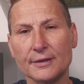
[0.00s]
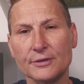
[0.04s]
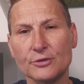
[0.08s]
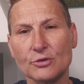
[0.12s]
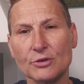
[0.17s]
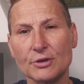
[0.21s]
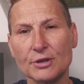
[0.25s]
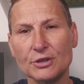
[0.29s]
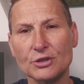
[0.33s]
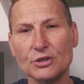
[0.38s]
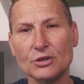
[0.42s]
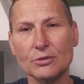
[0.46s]

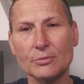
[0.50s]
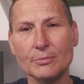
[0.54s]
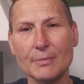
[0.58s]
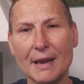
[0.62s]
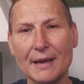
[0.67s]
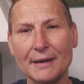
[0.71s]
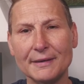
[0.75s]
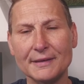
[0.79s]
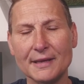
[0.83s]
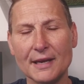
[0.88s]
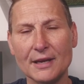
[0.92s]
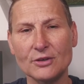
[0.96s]
traditional
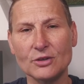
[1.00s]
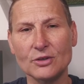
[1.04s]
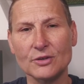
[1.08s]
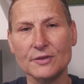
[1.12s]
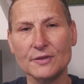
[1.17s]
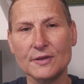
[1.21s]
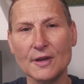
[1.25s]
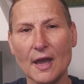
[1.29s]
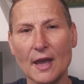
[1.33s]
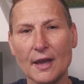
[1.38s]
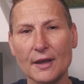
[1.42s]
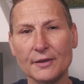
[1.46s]
meditation
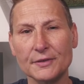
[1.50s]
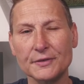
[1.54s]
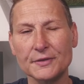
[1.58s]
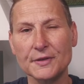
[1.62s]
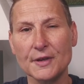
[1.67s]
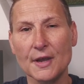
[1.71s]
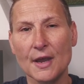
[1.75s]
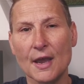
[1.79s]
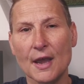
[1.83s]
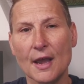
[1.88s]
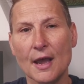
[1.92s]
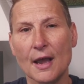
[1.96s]

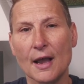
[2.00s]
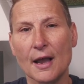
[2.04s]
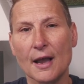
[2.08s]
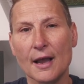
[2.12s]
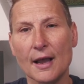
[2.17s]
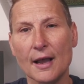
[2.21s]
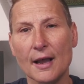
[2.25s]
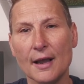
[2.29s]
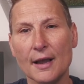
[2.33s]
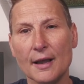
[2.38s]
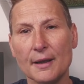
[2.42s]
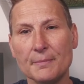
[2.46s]
styles
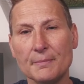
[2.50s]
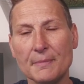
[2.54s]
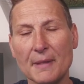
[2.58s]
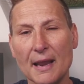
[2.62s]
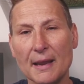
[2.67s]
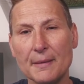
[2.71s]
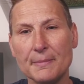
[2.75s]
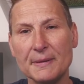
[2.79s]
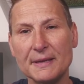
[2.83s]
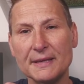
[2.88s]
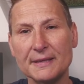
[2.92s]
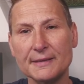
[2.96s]
uh,
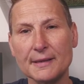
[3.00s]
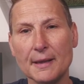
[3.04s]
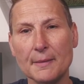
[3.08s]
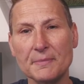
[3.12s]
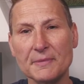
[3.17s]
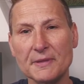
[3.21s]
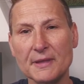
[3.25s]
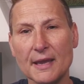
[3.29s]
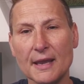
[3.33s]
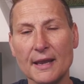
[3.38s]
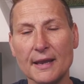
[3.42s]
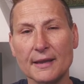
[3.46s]
may be
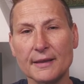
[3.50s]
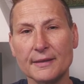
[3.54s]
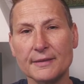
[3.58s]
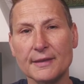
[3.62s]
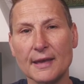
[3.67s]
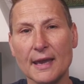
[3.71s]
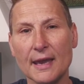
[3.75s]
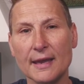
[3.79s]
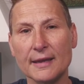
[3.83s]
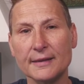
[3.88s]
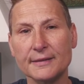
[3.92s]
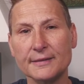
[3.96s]
something
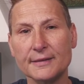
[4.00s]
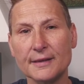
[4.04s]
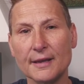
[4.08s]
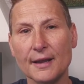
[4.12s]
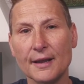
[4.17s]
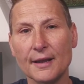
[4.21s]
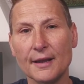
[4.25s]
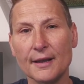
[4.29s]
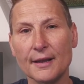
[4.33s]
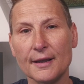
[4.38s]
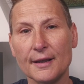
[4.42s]
that uh,